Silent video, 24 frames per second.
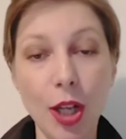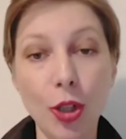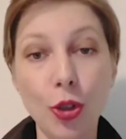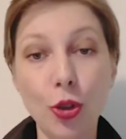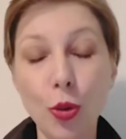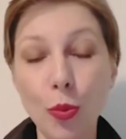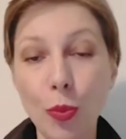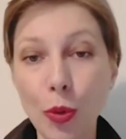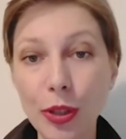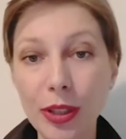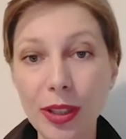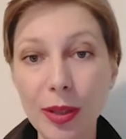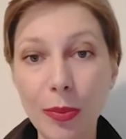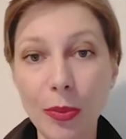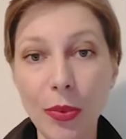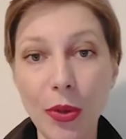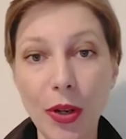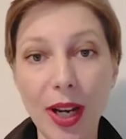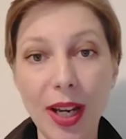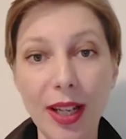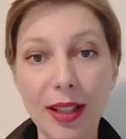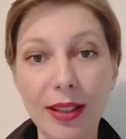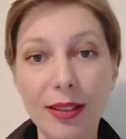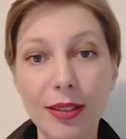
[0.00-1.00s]
to put a
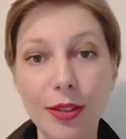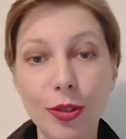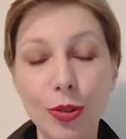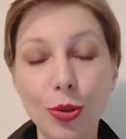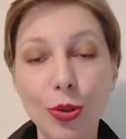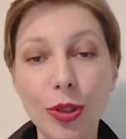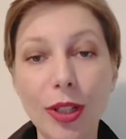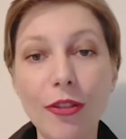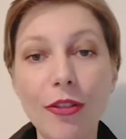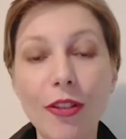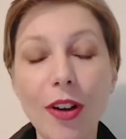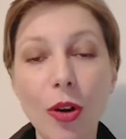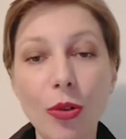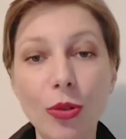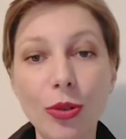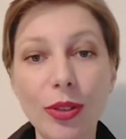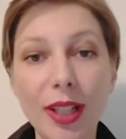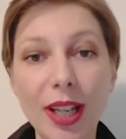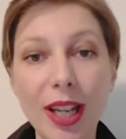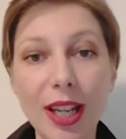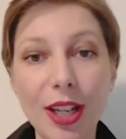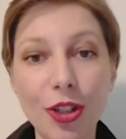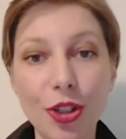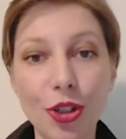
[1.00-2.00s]
brick to the
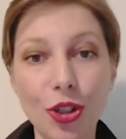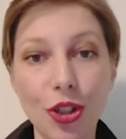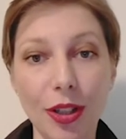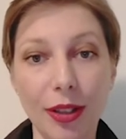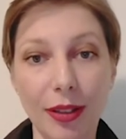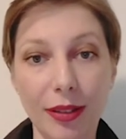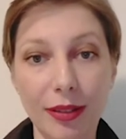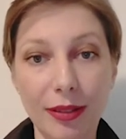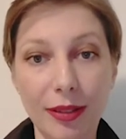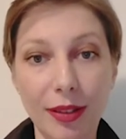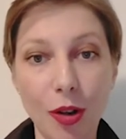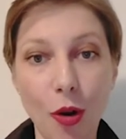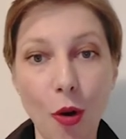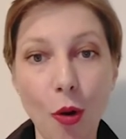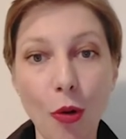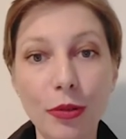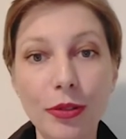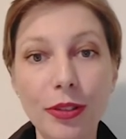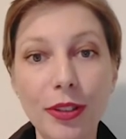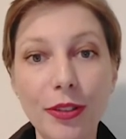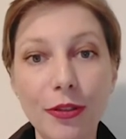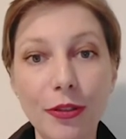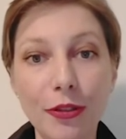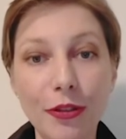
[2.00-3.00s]
foundation
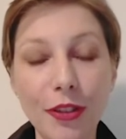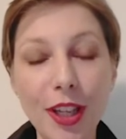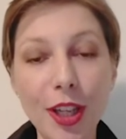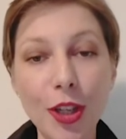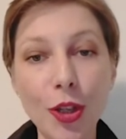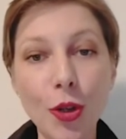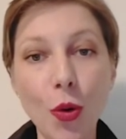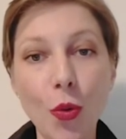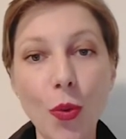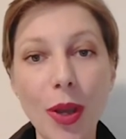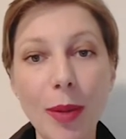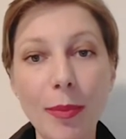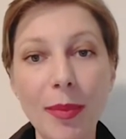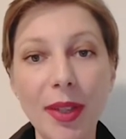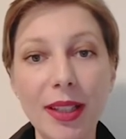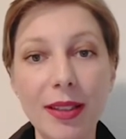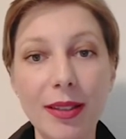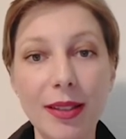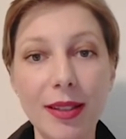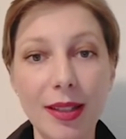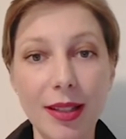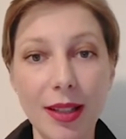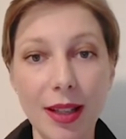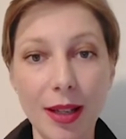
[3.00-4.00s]
of a WU
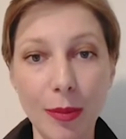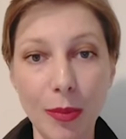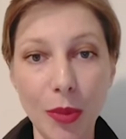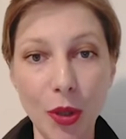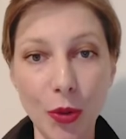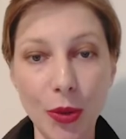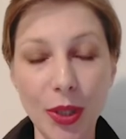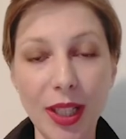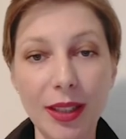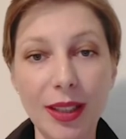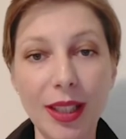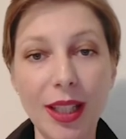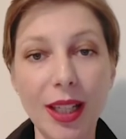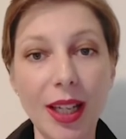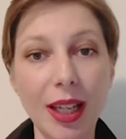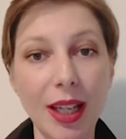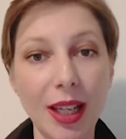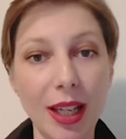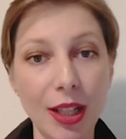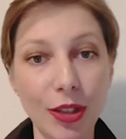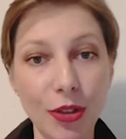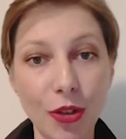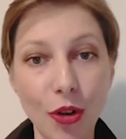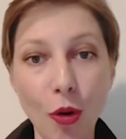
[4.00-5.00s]
women's community
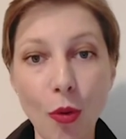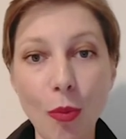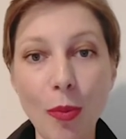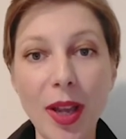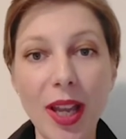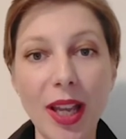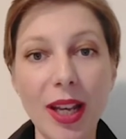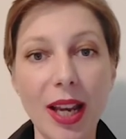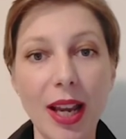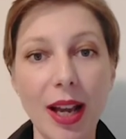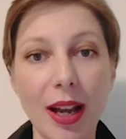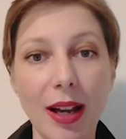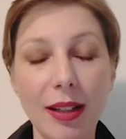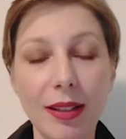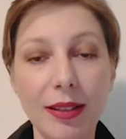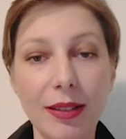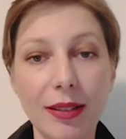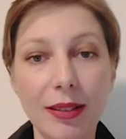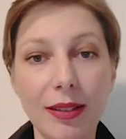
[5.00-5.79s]
in Romania,